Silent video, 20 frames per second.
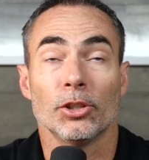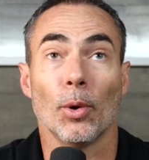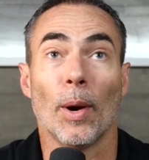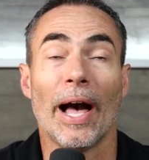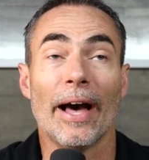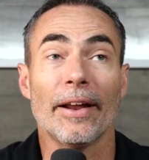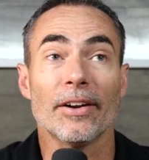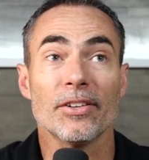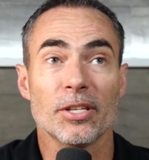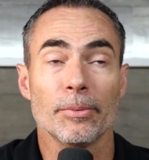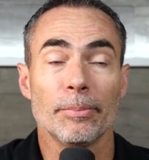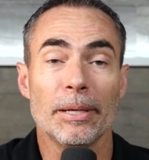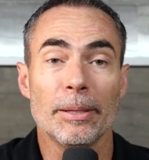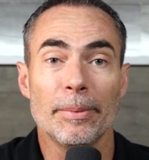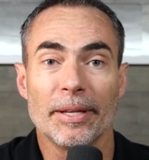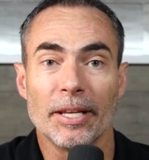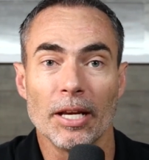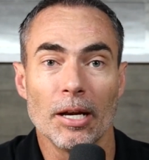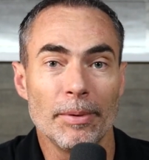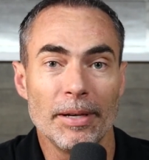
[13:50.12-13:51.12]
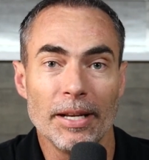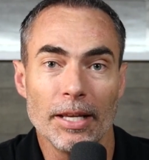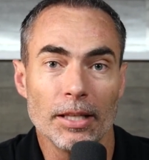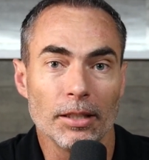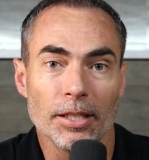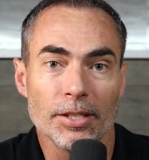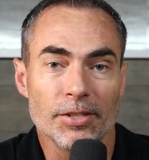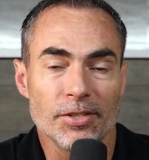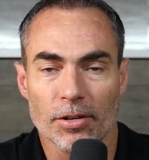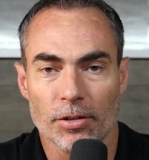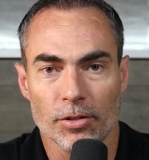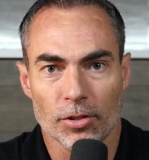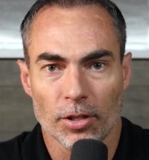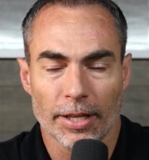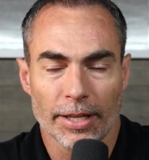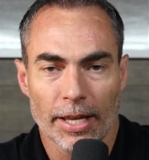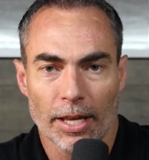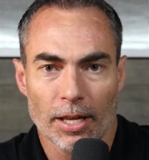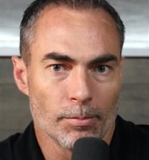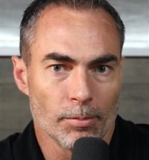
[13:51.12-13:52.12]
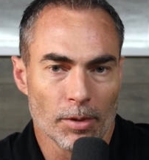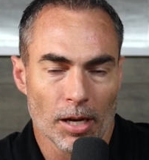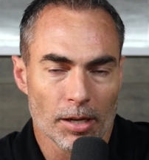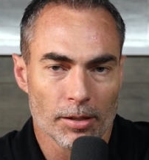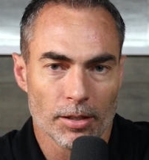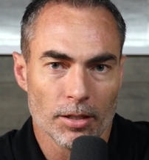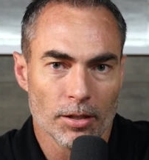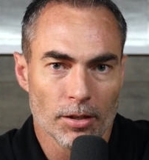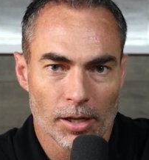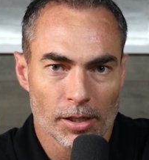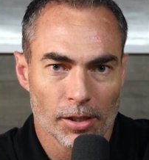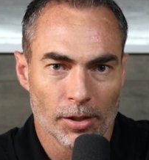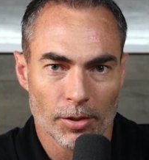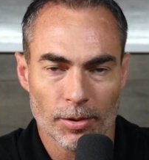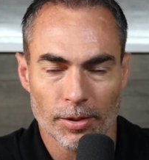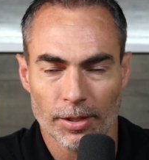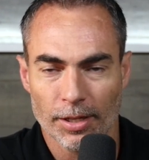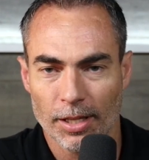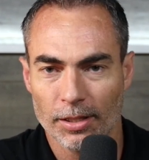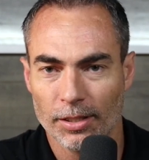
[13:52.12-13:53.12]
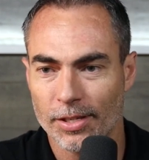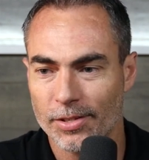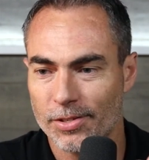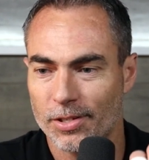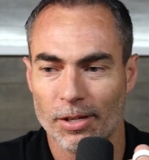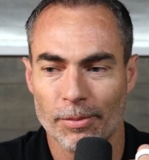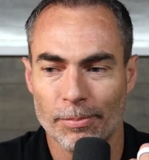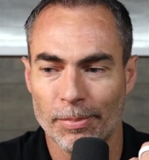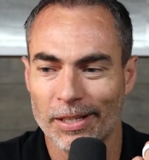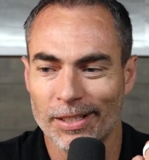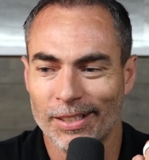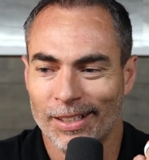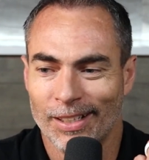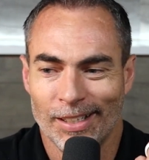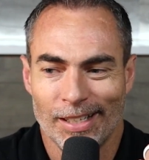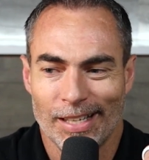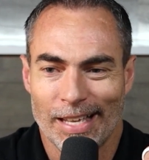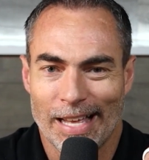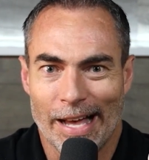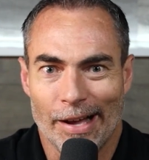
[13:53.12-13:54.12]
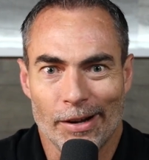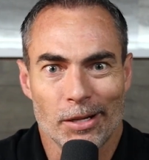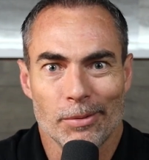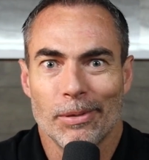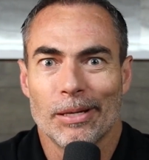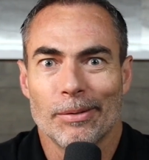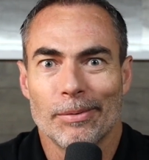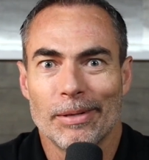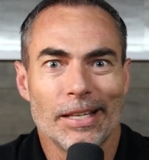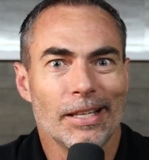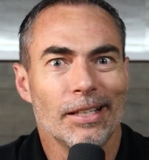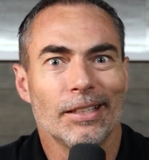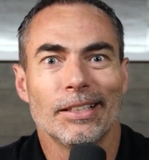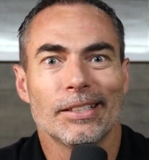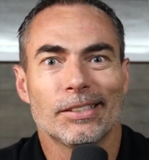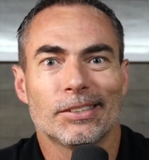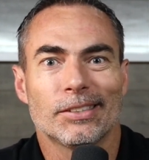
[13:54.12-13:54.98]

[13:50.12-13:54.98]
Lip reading: how did somebody become an A-lister? So like, I know you're an A-lister, but how do you become an A-list